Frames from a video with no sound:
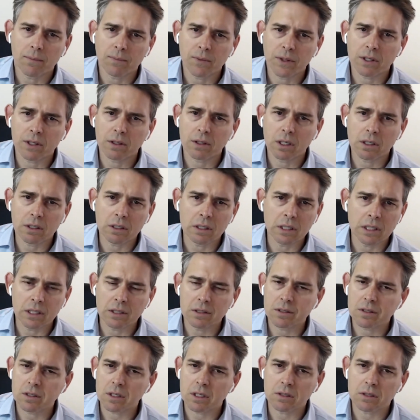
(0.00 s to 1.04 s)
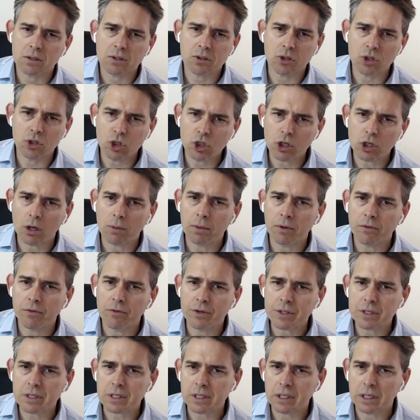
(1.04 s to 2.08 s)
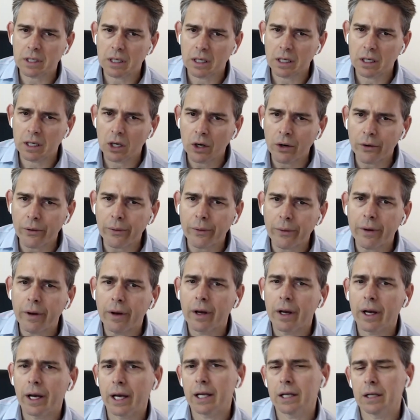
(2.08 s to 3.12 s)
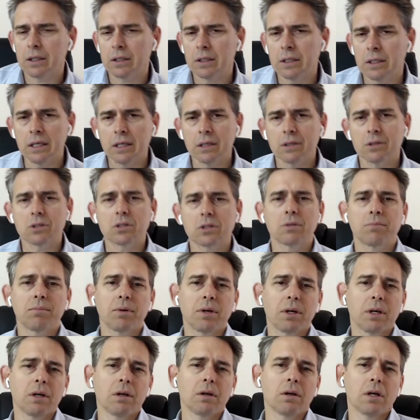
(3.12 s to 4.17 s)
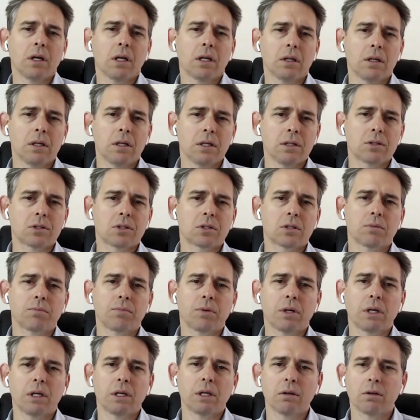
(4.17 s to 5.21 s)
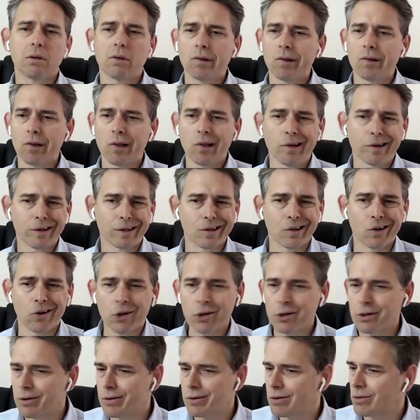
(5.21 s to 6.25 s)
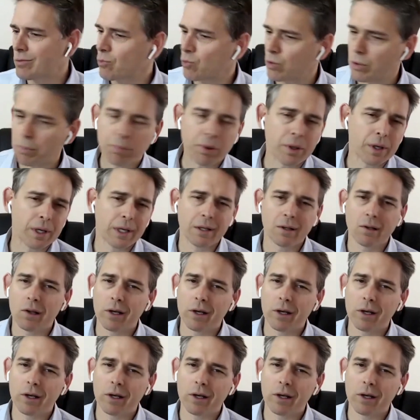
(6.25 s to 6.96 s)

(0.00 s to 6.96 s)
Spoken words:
It's the job of the CEO, and it needs to be like on repeat.